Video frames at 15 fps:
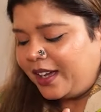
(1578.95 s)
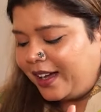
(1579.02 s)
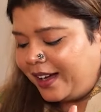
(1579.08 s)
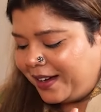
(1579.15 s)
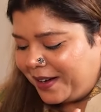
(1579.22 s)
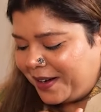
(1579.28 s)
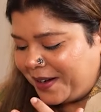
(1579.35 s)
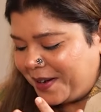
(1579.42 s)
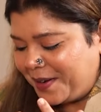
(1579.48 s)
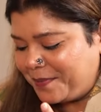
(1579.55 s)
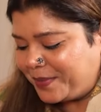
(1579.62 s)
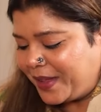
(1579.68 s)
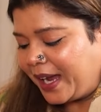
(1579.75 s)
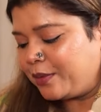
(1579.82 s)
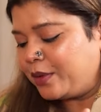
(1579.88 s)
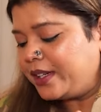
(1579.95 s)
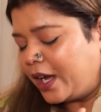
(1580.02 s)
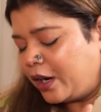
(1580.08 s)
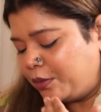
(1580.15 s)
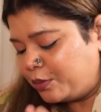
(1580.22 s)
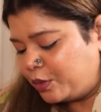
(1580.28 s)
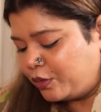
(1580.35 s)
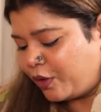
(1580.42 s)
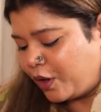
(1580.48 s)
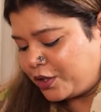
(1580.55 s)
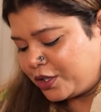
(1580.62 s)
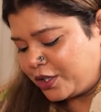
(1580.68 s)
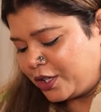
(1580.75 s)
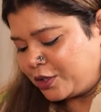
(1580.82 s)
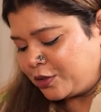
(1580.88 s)
I will now move
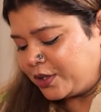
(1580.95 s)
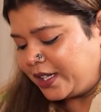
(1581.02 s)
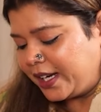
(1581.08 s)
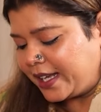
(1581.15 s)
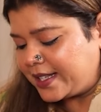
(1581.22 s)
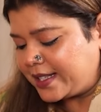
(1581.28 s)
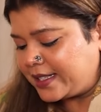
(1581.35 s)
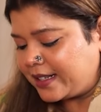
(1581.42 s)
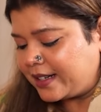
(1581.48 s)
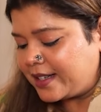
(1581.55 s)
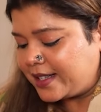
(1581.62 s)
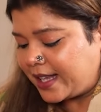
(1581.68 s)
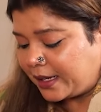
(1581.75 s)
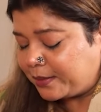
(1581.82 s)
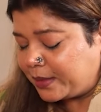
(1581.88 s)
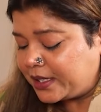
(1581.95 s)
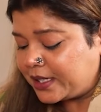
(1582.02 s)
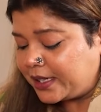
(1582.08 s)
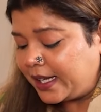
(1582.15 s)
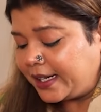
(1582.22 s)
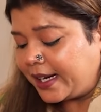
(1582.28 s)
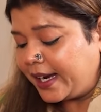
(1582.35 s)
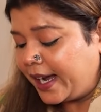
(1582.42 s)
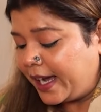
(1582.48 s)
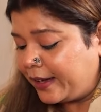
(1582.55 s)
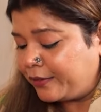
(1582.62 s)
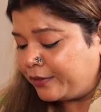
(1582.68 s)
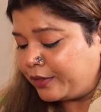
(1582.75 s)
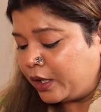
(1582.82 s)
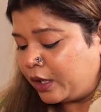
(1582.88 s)
on to the next segment that I
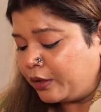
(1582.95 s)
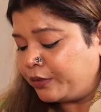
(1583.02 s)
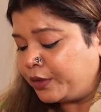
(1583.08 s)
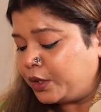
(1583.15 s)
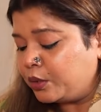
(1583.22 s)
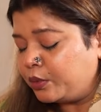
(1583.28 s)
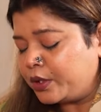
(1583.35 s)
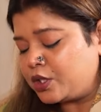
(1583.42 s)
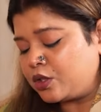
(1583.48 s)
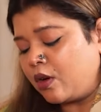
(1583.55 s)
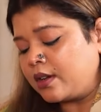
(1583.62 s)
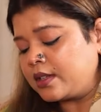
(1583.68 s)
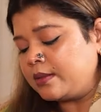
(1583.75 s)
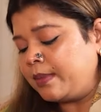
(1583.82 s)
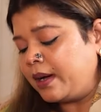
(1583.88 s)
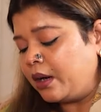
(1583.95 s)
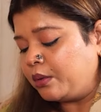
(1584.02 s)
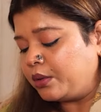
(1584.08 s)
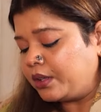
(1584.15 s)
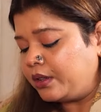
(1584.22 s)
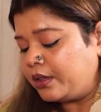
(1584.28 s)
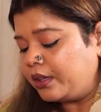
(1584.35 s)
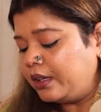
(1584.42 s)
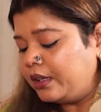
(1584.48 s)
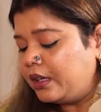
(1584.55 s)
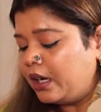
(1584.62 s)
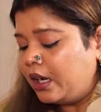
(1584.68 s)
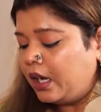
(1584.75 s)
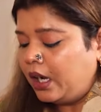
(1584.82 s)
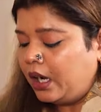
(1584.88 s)
have for you, which talks about the
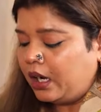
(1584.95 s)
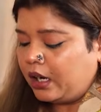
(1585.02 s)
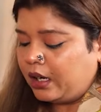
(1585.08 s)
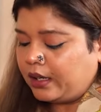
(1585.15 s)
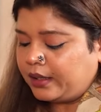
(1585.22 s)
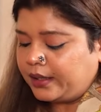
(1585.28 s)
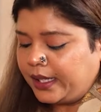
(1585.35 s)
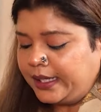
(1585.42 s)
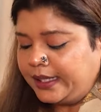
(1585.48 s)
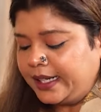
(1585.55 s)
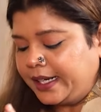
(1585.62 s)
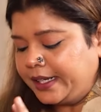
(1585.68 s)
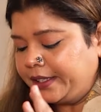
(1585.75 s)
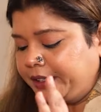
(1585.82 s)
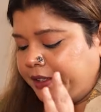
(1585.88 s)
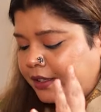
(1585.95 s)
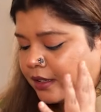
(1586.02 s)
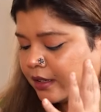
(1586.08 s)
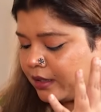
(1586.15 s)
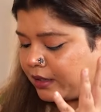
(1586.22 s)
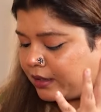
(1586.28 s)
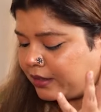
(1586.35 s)
entire